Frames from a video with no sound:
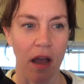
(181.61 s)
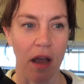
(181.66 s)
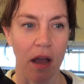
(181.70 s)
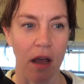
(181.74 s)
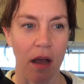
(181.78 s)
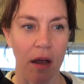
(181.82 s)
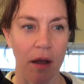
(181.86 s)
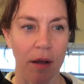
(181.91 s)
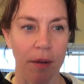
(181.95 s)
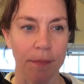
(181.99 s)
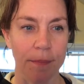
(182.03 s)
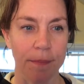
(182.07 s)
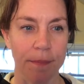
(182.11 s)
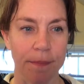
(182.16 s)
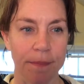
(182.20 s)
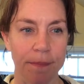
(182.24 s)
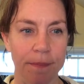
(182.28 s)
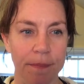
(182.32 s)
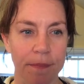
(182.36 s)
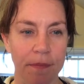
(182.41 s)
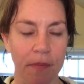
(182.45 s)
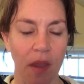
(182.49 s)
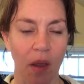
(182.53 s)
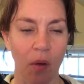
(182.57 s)

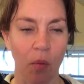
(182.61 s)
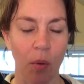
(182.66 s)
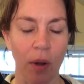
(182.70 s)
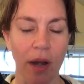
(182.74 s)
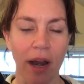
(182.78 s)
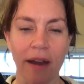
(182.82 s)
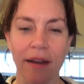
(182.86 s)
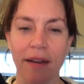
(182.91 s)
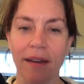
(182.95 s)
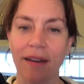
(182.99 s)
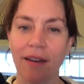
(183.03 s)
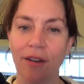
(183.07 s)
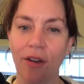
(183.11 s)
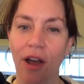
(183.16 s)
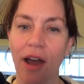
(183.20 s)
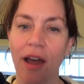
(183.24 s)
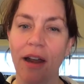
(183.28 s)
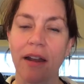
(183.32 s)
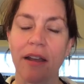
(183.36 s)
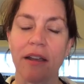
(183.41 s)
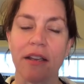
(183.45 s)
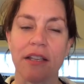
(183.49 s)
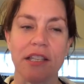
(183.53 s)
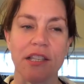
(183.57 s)
I didn't know how
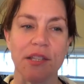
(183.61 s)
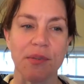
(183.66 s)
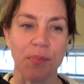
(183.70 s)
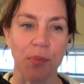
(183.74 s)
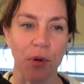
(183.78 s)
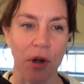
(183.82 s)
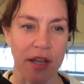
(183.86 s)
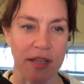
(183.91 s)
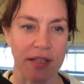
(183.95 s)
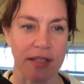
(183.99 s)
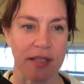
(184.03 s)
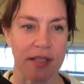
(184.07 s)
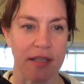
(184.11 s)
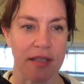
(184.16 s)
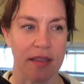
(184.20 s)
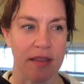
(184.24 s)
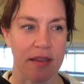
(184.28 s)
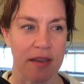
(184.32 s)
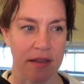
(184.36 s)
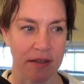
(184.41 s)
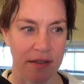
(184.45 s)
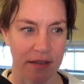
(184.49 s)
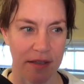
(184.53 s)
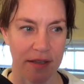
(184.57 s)
to express
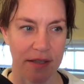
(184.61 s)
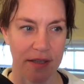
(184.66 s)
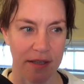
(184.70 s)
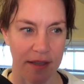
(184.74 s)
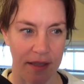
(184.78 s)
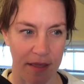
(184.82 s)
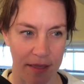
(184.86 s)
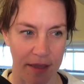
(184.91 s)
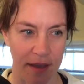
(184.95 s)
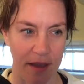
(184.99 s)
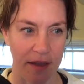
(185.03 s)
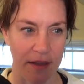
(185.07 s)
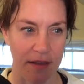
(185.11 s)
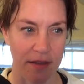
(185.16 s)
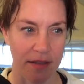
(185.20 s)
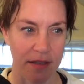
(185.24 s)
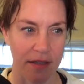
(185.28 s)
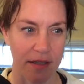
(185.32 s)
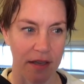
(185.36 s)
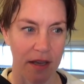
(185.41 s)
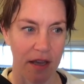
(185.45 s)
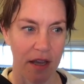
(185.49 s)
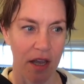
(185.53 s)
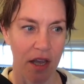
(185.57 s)

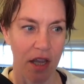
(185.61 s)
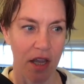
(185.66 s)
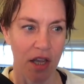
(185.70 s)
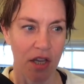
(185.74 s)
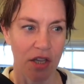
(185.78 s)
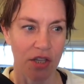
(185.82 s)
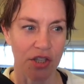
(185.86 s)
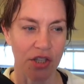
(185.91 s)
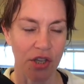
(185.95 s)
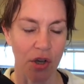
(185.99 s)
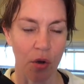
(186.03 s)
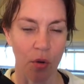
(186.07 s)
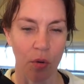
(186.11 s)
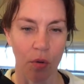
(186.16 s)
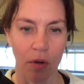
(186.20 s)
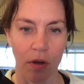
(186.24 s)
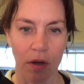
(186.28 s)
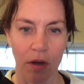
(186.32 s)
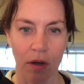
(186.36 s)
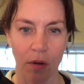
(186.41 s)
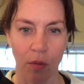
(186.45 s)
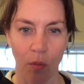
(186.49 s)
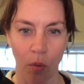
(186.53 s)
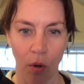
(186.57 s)
things. So
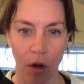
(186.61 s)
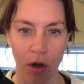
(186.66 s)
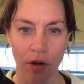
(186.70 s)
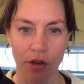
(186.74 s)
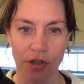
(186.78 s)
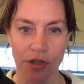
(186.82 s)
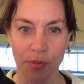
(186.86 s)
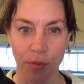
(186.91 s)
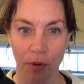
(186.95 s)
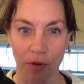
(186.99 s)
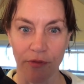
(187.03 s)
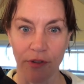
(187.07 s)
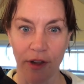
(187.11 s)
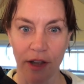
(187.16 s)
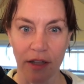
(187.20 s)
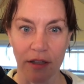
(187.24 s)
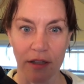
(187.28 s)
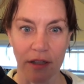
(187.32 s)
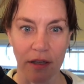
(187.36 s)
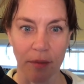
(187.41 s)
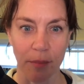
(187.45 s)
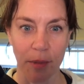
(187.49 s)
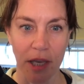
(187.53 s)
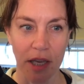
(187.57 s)
words were
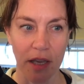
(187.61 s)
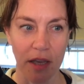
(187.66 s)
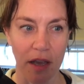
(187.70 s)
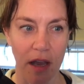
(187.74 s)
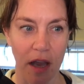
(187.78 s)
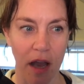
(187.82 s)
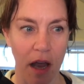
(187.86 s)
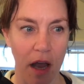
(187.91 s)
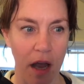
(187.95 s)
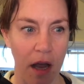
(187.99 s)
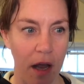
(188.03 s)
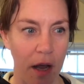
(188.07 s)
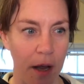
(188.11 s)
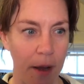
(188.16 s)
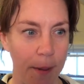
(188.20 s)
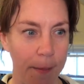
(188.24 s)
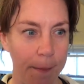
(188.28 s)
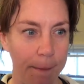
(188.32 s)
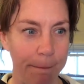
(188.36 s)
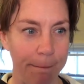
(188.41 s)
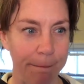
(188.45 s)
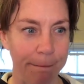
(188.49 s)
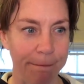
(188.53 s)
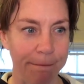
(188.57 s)
failing me
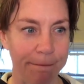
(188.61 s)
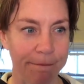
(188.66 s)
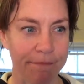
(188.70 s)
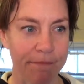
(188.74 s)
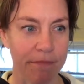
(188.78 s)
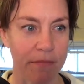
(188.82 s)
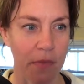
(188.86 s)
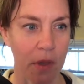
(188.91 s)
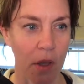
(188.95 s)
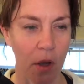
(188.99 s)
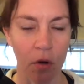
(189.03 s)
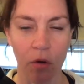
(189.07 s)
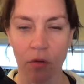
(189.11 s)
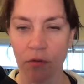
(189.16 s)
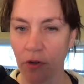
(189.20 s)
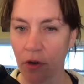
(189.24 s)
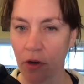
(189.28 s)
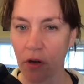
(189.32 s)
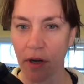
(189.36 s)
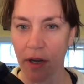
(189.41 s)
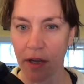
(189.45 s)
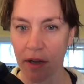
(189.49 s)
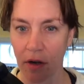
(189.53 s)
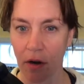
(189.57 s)

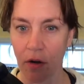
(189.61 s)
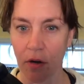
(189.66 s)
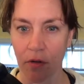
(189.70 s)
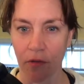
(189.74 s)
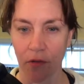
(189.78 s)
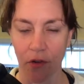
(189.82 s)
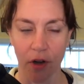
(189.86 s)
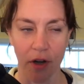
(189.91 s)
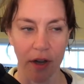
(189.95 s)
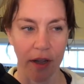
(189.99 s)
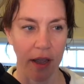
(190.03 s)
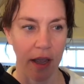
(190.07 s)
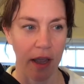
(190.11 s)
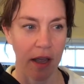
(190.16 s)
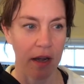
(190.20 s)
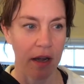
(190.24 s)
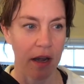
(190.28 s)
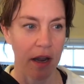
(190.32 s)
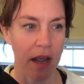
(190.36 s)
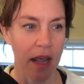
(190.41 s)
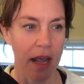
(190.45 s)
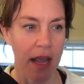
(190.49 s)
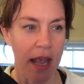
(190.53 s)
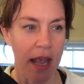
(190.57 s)
over and over
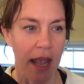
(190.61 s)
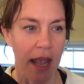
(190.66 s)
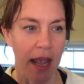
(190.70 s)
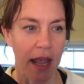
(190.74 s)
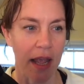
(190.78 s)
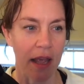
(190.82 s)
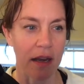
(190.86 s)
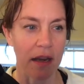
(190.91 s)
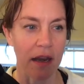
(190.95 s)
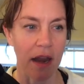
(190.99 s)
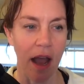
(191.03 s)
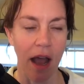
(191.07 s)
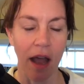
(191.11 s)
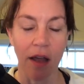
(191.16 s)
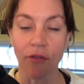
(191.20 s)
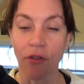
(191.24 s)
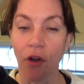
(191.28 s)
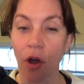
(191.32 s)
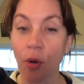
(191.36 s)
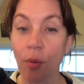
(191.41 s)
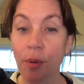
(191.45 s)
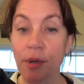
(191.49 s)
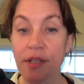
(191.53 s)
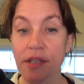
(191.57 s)
again. And I've
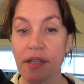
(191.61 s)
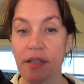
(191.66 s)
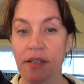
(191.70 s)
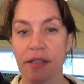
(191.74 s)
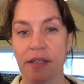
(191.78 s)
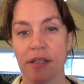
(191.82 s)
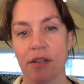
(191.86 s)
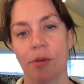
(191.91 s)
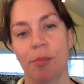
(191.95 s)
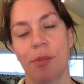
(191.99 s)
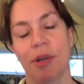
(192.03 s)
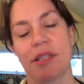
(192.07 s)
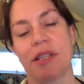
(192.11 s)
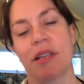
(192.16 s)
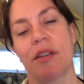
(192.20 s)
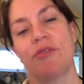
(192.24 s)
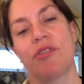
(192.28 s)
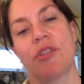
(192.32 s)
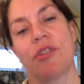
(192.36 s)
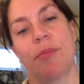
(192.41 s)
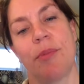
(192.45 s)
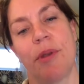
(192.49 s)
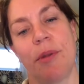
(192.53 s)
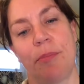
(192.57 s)
always considered
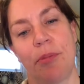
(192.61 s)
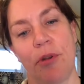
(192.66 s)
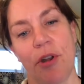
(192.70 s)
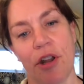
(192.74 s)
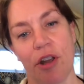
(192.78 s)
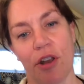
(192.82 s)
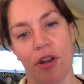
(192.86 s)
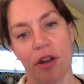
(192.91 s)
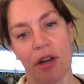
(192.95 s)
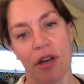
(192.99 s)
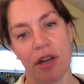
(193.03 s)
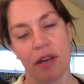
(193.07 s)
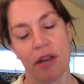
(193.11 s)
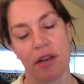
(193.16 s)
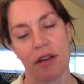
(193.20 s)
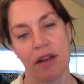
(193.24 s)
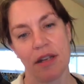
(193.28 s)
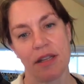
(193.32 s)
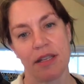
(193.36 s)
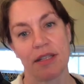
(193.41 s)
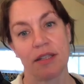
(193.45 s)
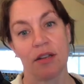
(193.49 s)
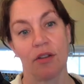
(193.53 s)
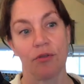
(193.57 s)
myself to be pretty good
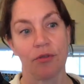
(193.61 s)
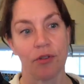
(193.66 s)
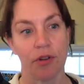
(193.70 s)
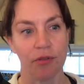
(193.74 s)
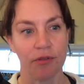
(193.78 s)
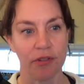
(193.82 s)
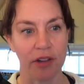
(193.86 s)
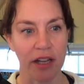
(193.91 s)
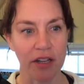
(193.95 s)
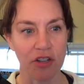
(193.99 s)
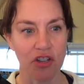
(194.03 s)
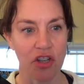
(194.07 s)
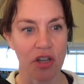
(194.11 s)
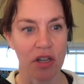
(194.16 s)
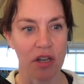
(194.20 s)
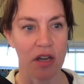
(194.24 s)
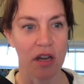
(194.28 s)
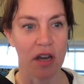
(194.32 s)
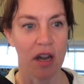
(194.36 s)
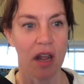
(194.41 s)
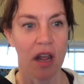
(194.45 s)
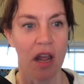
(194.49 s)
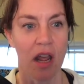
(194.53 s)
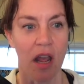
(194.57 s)
at
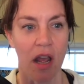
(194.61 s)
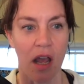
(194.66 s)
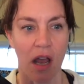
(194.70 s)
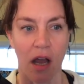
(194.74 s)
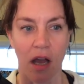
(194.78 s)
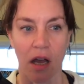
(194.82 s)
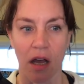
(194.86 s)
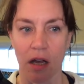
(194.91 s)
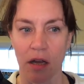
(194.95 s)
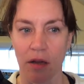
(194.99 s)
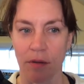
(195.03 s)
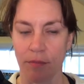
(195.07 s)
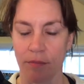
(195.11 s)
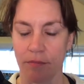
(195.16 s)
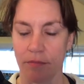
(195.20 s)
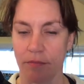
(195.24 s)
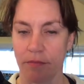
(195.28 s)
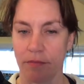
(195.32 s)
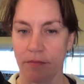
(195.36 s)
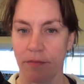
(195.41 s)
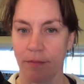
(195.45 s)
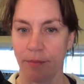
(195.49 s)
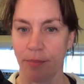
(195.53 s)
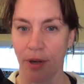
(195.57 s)
self-reflection,
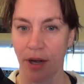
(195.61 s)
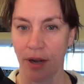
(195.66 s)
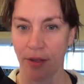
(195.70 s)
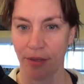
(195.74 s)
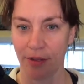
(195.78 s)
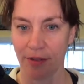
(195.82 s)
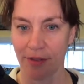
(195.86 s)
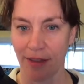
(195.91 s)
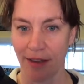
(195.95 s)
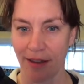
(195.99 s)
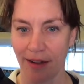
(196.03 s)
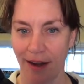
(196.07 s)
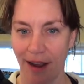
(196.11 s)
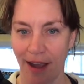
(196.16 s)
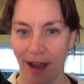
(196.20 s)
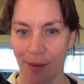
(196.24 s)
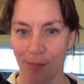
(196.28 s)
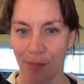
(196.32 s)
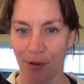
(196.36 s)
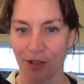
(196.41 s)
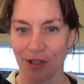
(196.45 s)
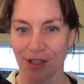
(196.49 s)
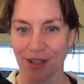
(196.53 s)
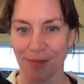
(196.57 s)
but I think that
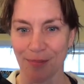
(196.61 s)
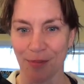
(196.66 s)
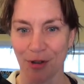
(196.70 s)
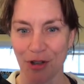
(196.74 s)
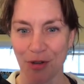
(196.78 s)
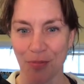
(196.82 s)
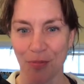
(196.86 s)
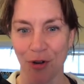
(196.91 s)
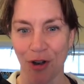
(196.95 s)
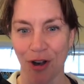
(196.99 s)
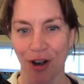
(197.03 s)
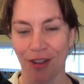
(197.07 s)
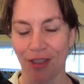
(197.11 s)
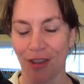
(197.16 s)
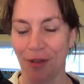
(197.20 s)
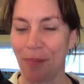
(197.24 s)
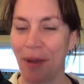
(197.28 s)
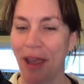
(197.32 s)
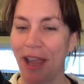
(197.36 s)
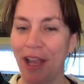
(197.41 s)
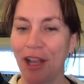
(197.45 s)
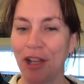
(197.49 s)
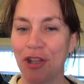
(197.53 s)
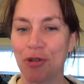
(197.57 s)
happens much more on the
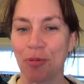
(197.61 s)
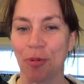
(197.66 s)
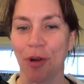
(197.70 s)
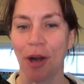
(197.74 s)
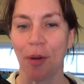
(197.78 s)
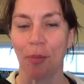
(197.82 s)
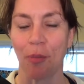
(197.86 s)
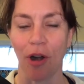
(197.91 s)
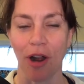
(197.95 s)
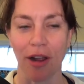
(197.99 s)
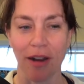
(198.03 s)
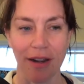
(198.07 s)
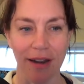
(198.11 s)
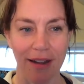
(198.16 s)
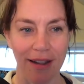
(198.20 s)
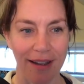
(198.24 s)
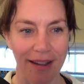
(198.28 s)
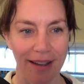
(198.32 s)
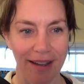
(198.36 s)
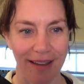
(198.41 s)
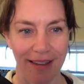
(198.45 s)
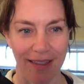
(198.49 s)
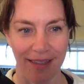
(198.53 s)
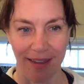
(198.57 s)
page when I'm
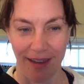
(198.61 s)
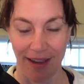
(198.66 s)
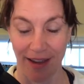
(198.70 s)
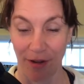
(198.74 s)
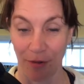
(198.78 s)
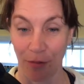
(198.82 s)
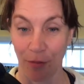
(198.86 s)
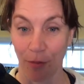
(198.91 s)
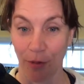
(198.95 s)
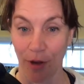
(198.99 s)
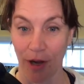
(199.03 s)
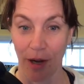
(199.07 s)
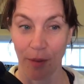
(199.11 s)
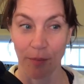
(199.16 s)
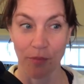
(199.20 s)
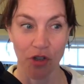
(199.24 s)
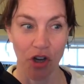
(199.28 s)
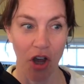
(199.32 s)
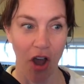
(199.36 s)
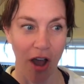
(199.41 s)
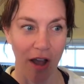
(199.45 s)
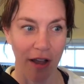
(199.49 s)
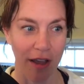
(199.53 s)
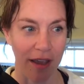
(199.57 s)
writing than when I'm
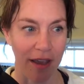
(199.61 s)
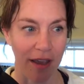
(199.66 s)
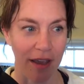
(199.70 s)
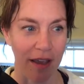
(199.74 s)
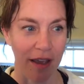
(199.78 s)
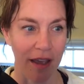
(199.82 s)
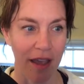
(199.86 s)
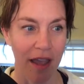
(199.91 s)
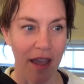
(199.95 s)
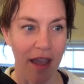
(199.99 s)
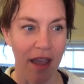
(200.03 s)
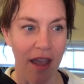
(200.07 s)
talking,